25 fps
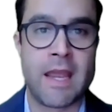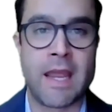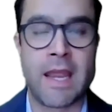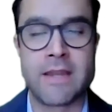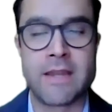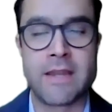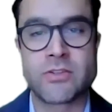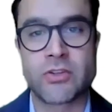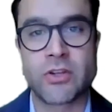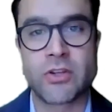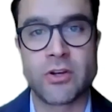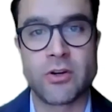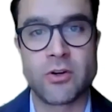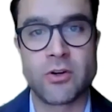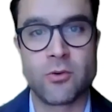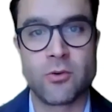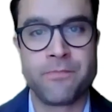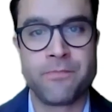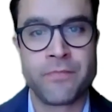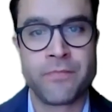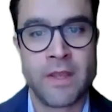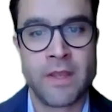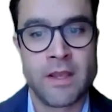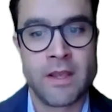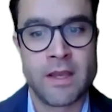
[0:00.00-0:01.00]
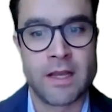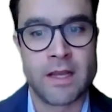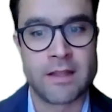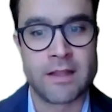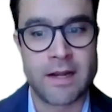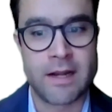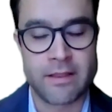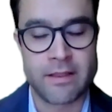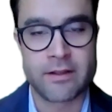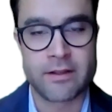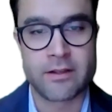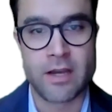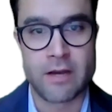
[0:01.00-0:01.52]
And so a
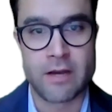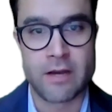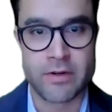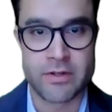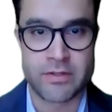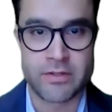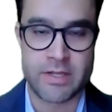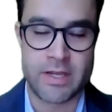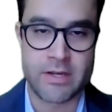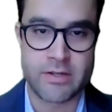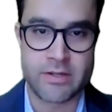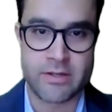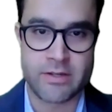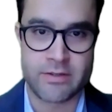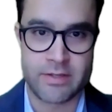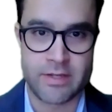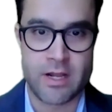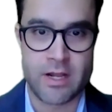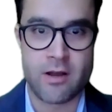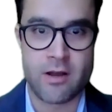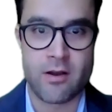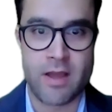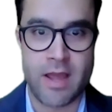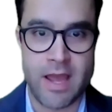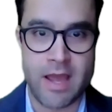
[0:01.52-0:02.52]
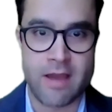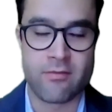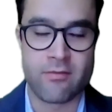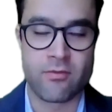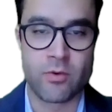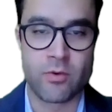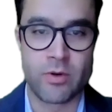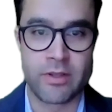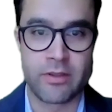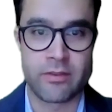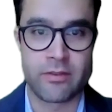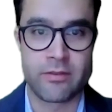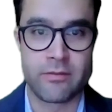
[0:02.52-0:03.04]
lot of the conversations that I'll
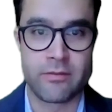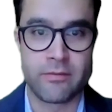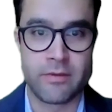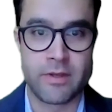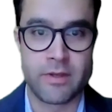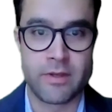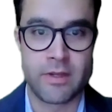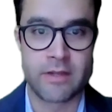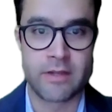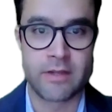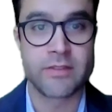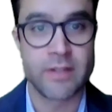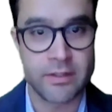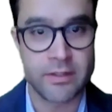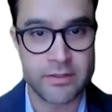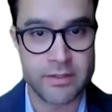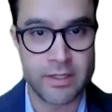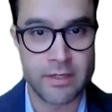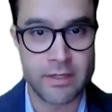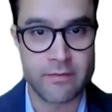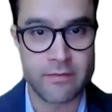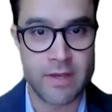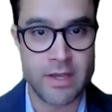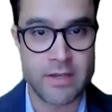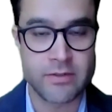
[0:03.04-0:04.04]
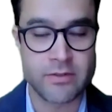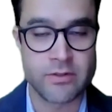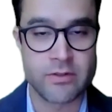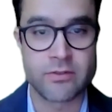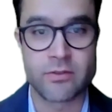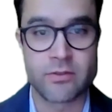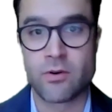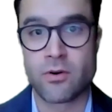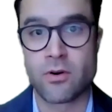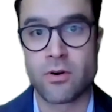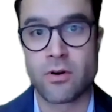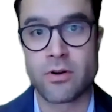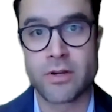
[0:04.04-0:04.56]
have with existing
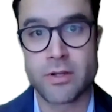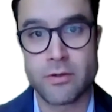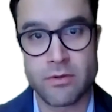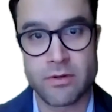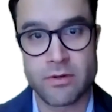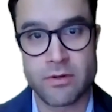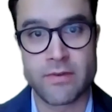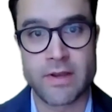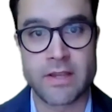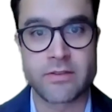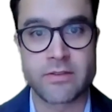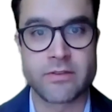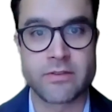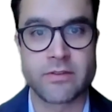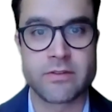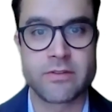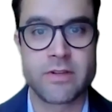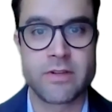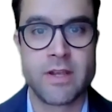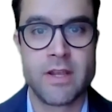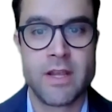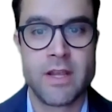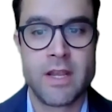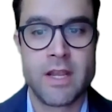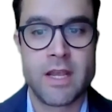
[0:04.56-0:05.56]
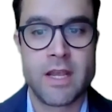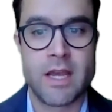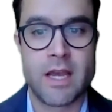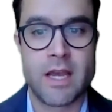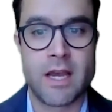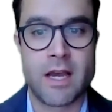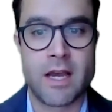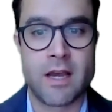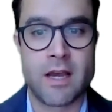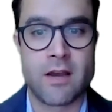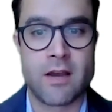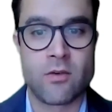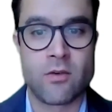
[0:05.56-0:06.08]
investors or new investors
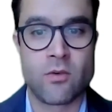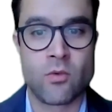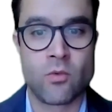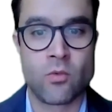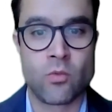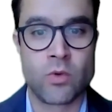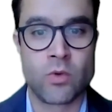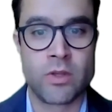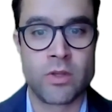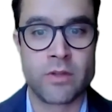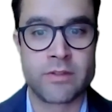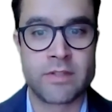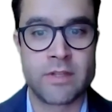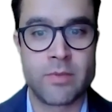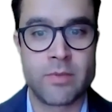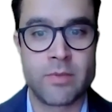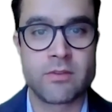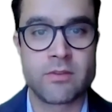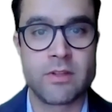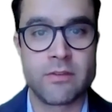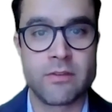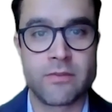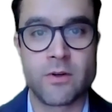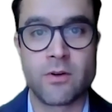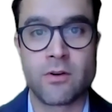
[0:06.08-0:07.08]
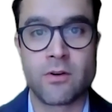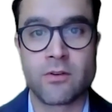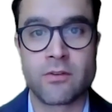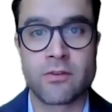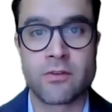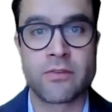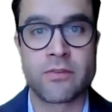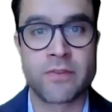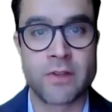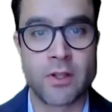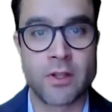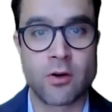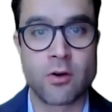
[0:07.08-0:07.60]
will typically
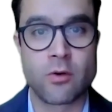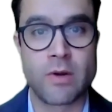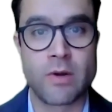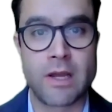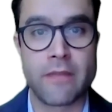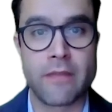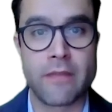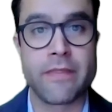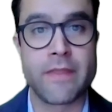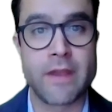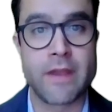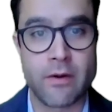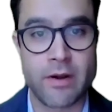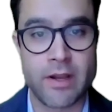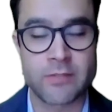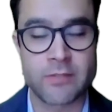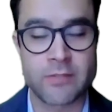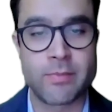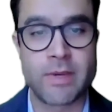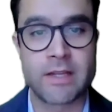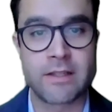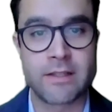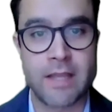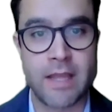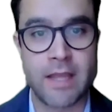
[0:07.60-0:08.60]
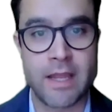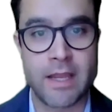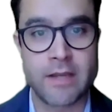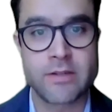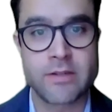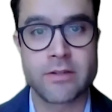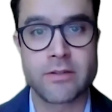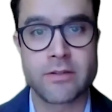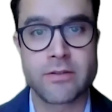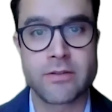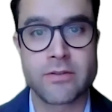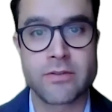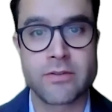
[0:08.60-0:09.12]
flow around their
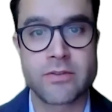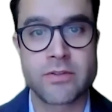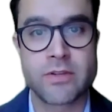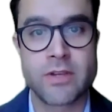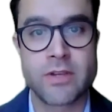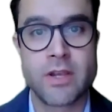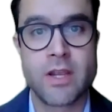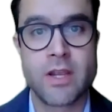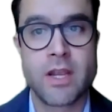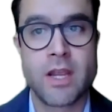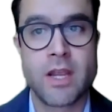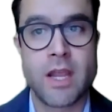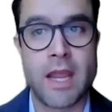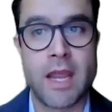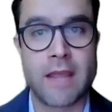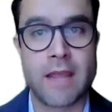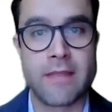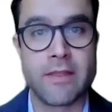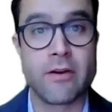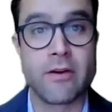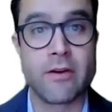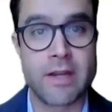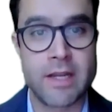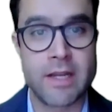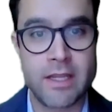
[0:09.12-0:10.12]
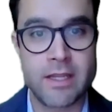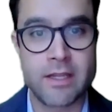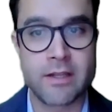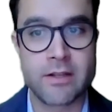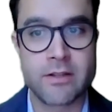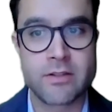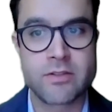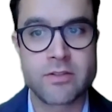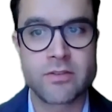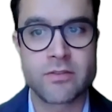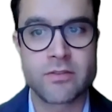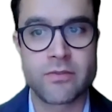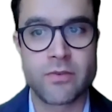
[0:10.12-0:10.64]
expectations and their
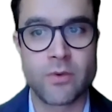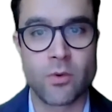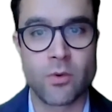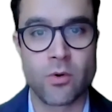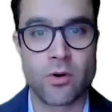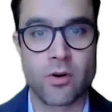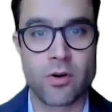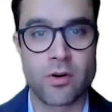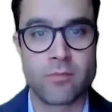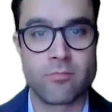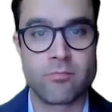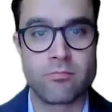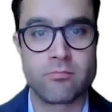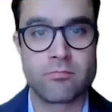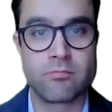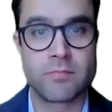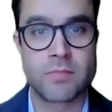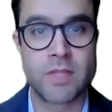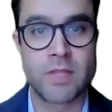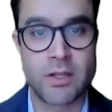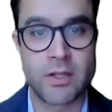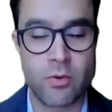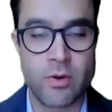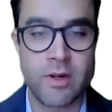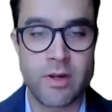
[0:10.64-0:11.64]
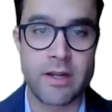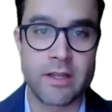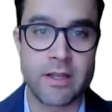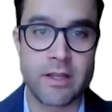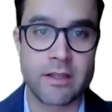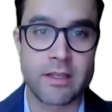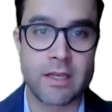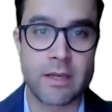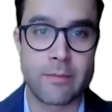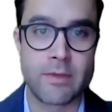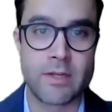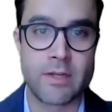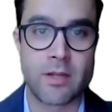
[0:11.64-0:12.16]
needs for
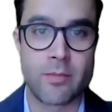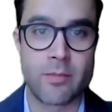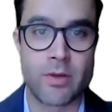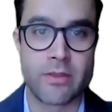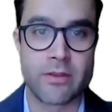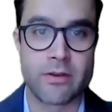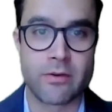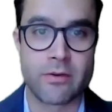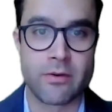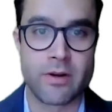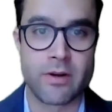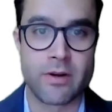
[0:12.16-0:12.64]
liquidity coming up on the